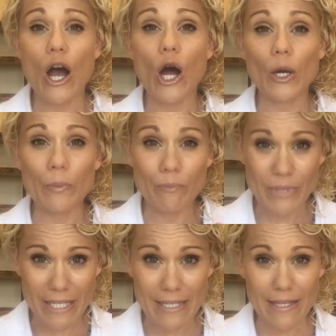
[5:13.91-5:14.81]
are
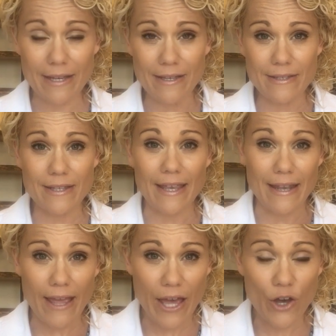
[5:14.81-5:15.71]
beating us in
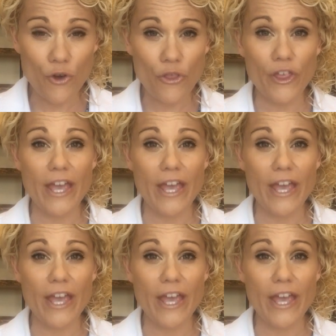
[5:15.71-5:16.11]
health